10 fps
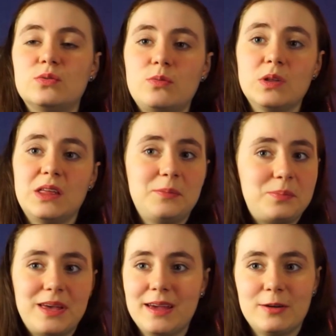well, then
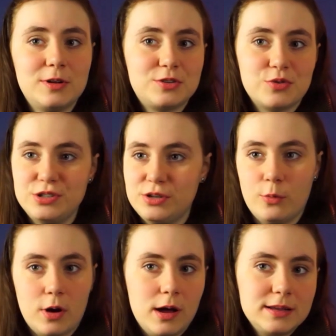pick which one you
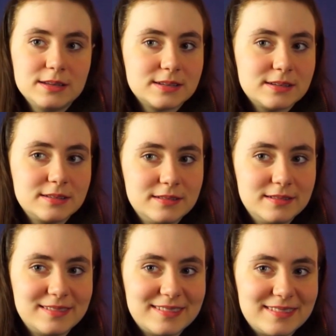want.
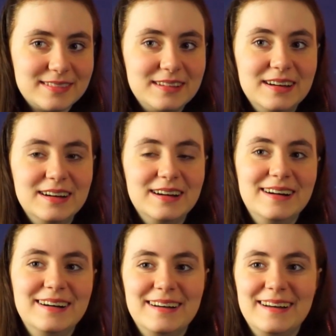You not
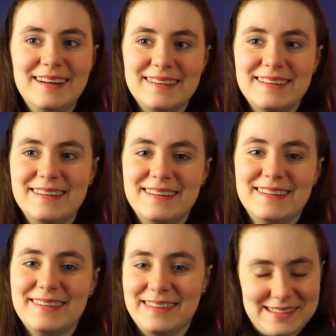to yell.
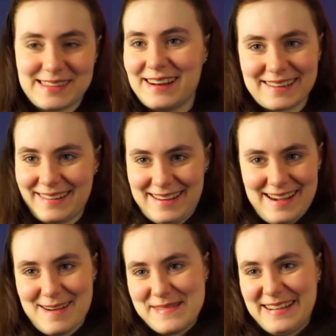That's not gonna
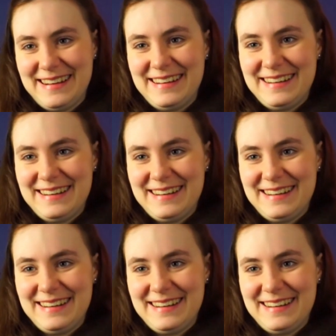happen.